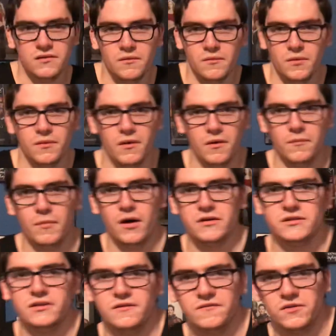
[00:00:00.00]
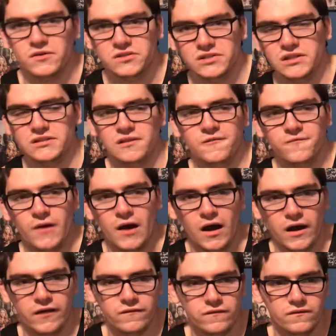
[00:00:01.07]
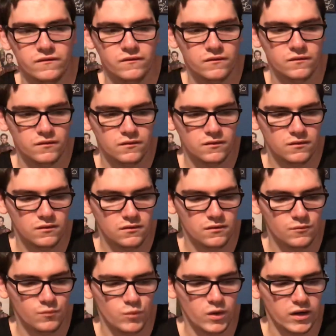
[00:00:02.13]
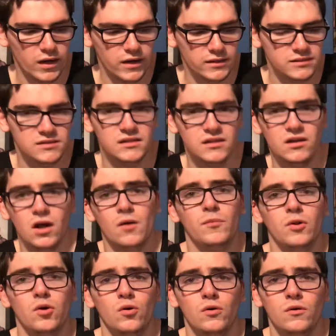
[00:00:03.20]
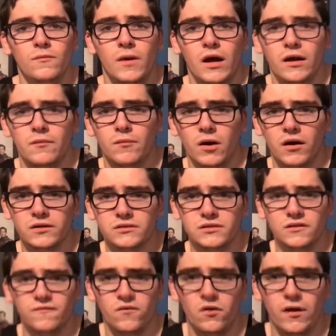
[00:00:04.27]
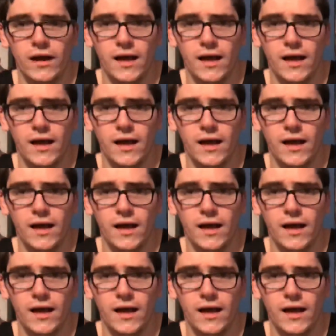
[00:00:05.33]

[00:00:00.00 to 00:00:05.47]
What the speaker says: the unboxing for season 5. But I did upload my unboxing for